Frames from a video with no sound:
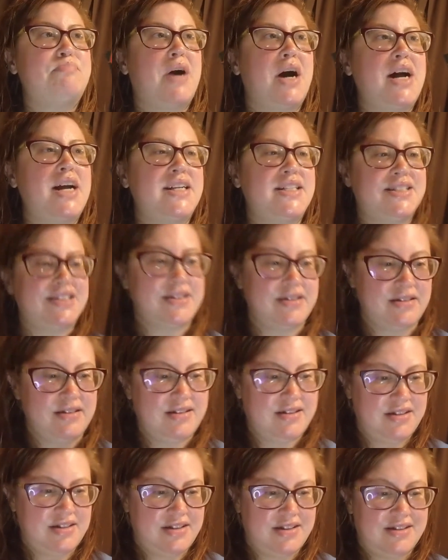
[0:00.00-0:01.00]
but
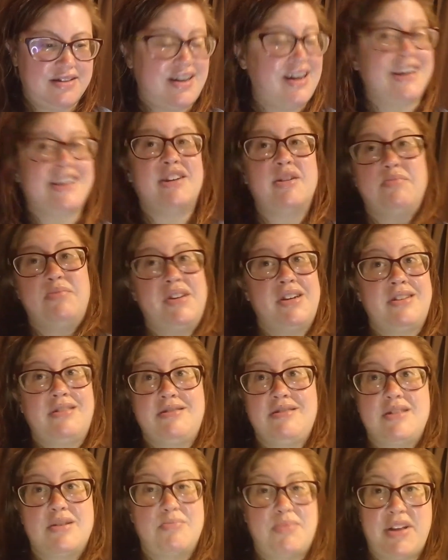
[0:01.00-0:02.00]
I could be
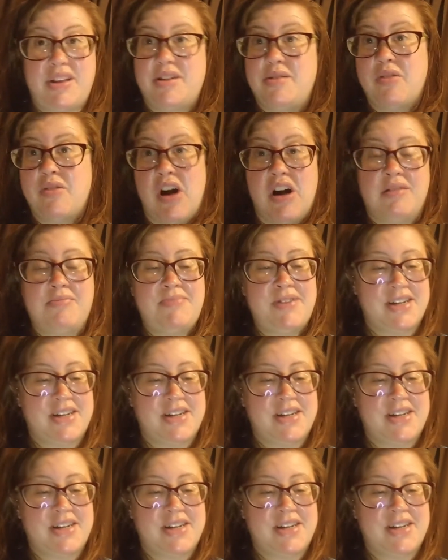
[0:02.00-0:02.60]
completely wrong